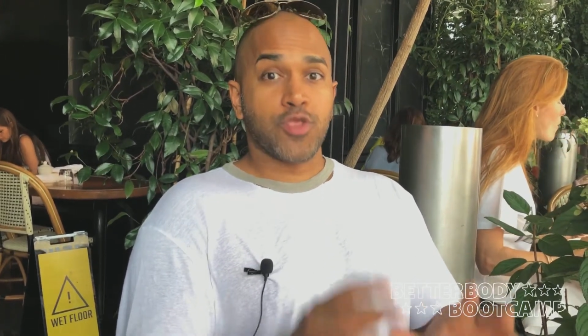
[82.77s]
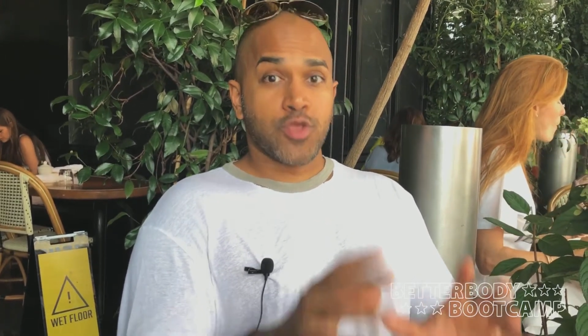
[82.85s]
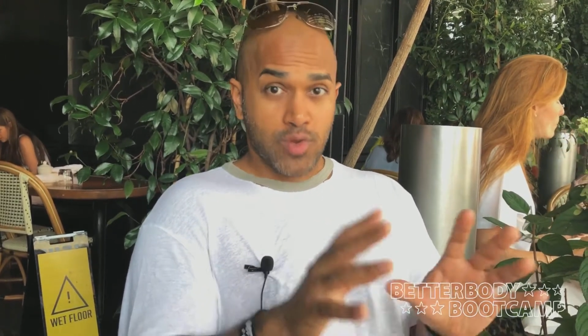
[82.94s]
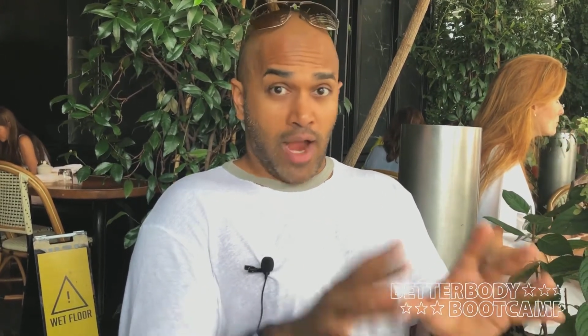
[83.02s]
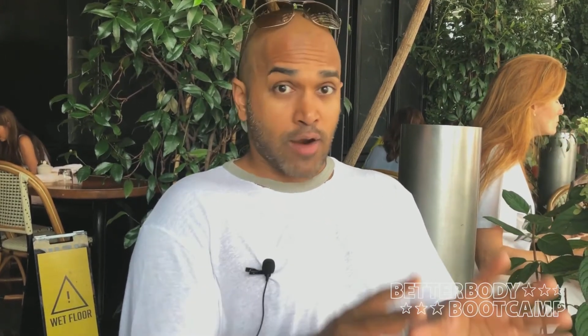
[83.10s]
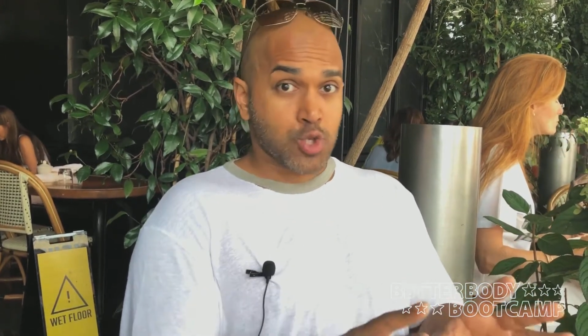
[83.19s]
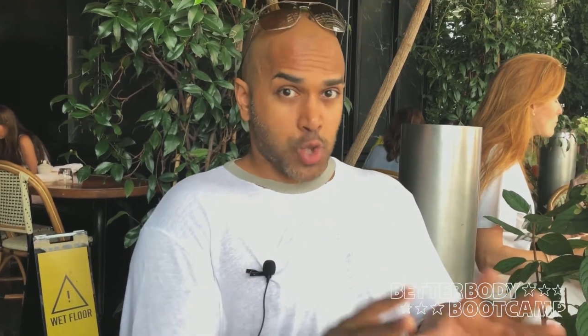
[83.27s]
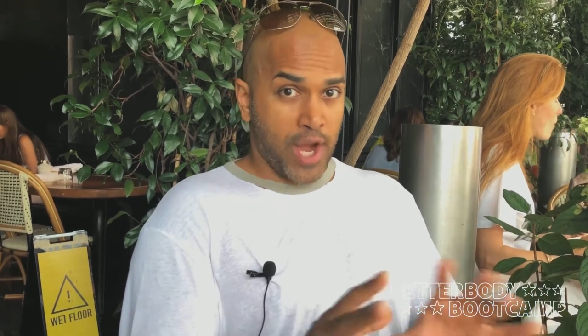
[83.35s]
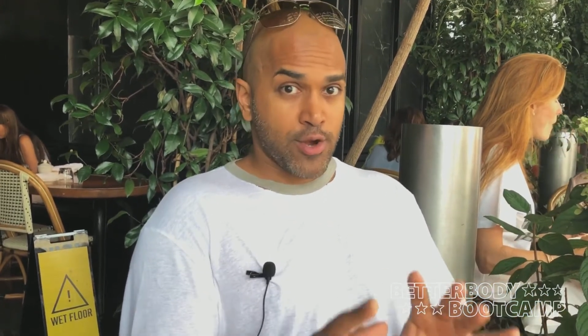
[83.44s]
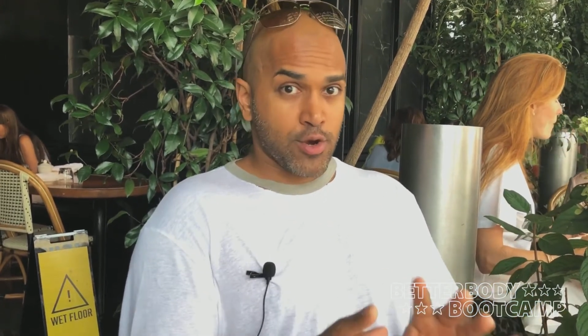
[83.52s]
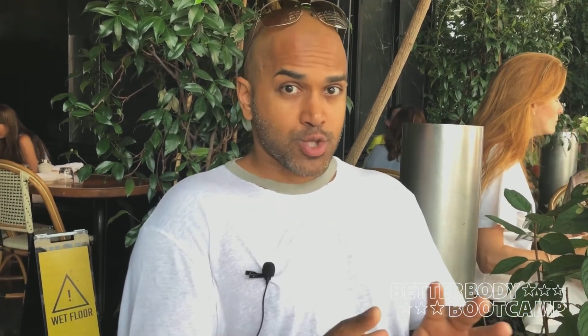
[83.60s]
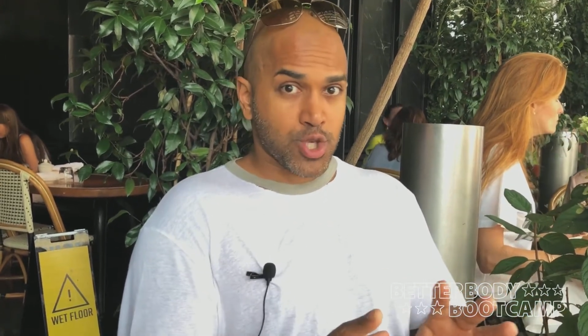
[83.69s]
th- our
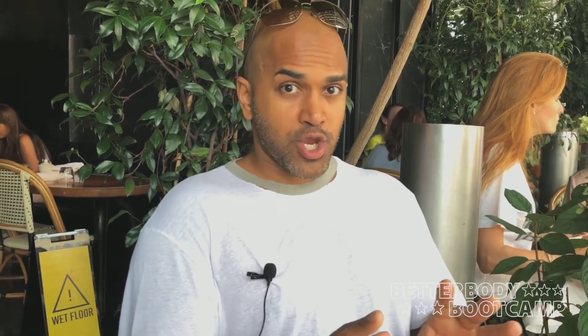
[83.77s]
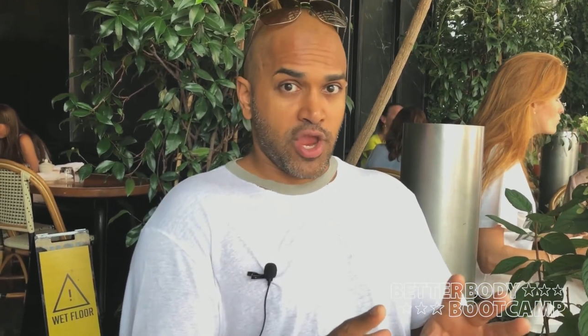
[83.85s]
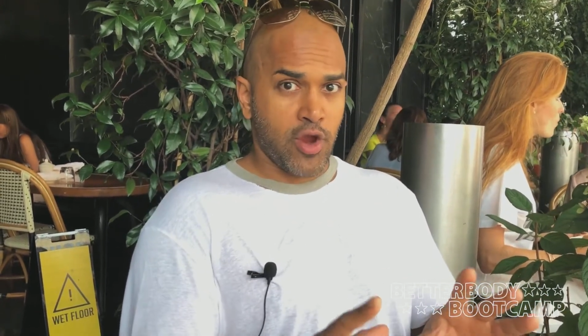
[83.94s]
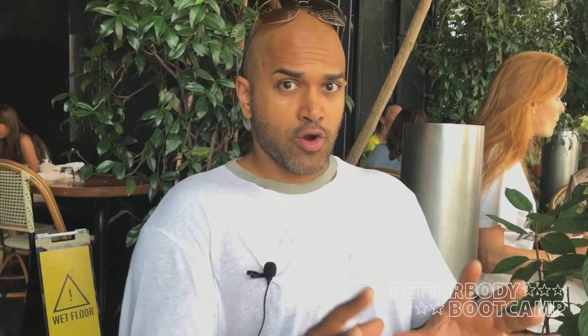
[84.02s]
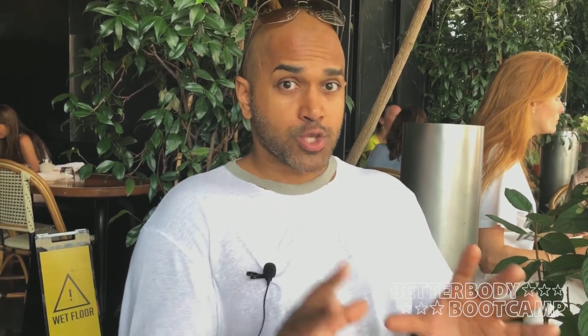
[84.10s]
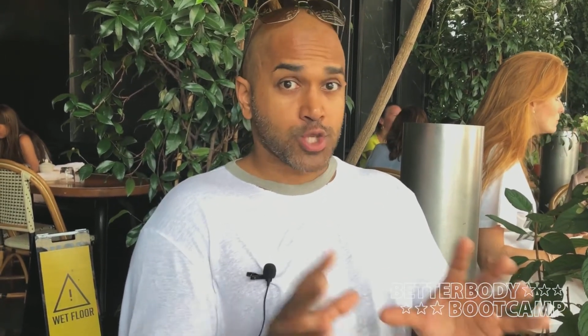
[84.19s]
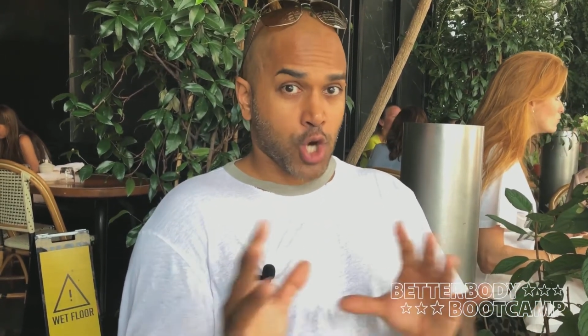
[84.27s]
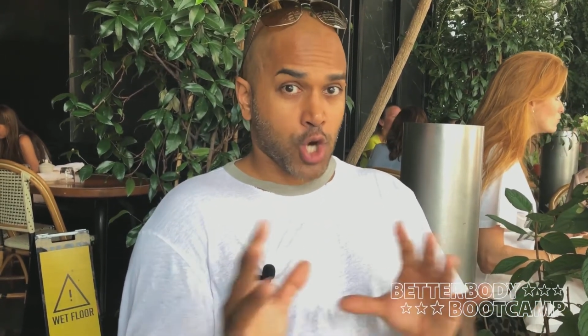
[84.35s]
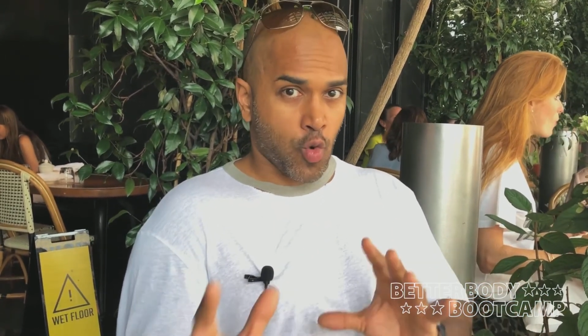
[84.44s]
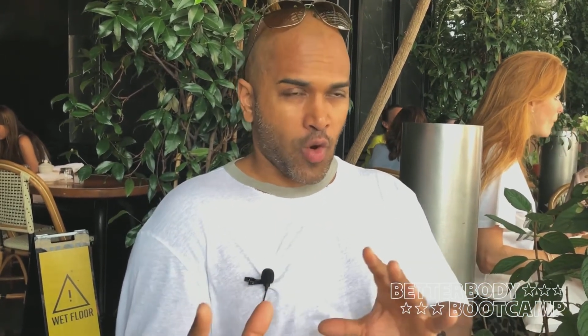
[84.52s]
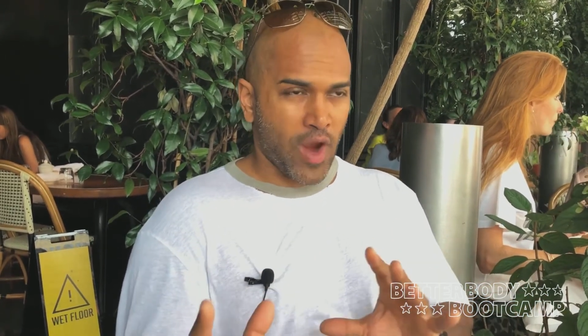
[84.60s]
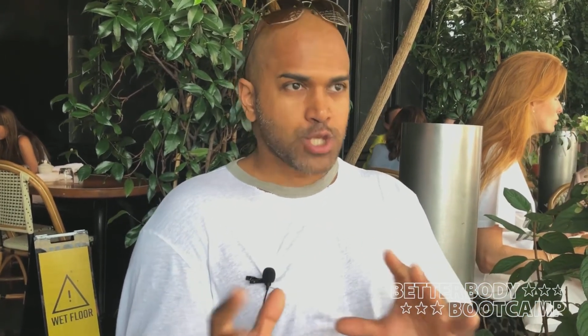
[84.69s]
trainers are here to
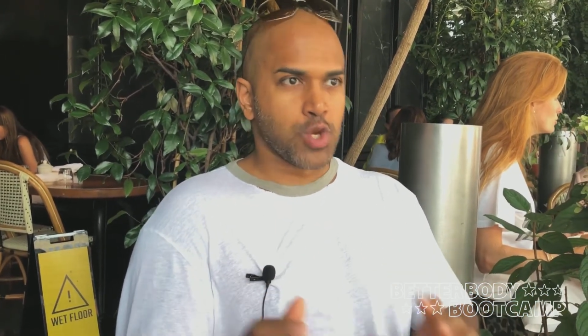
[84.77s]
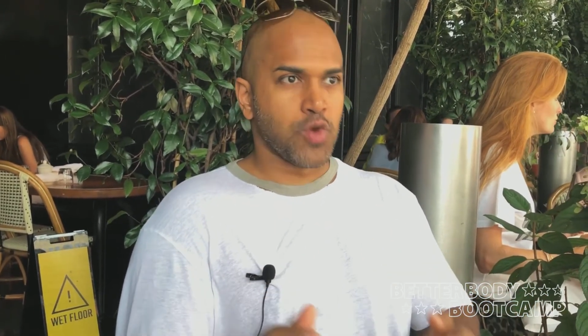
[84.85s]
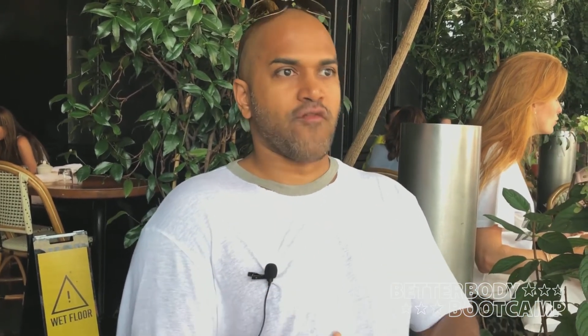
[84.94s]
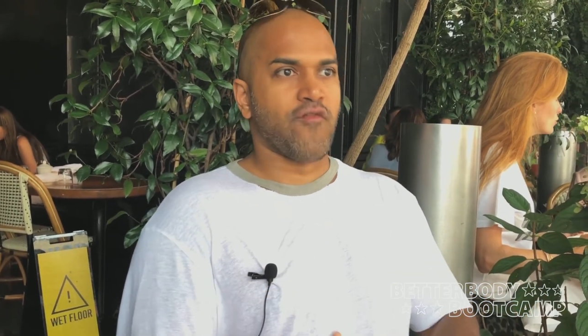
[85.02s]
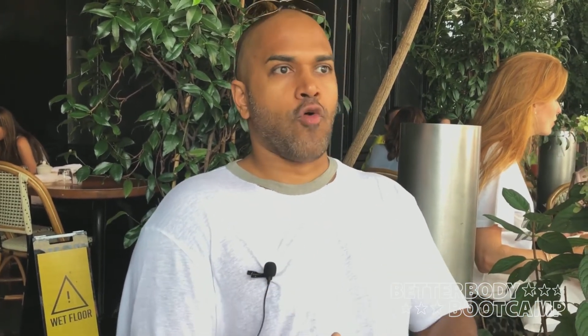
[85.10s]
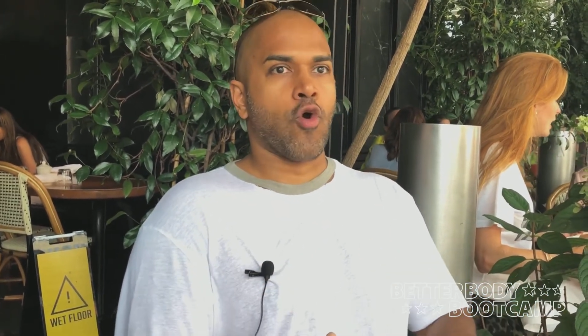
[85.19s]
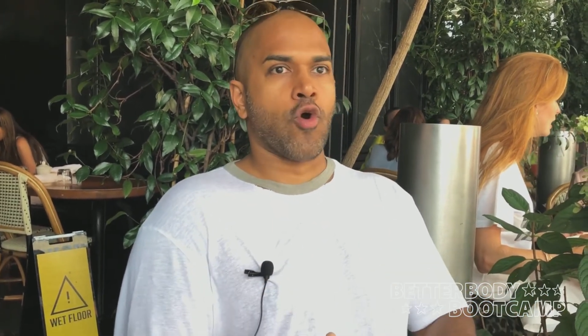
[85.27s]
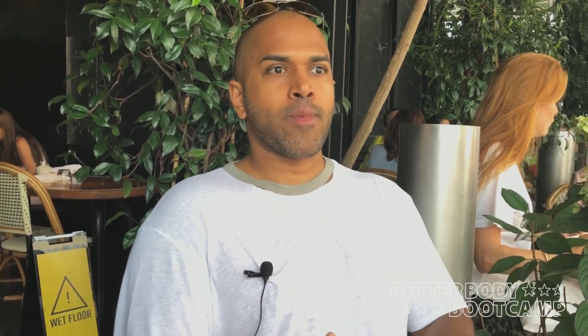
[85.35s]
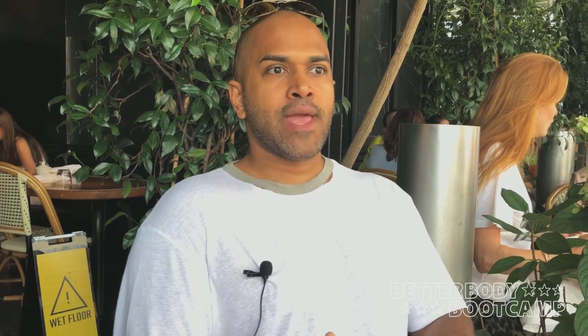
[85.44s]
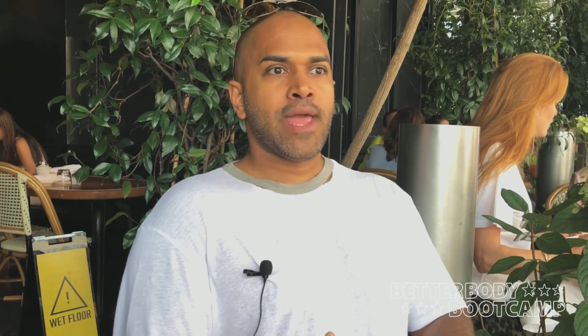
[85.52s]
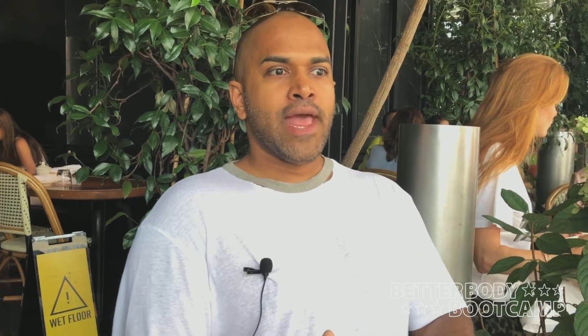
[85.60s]
correct your form.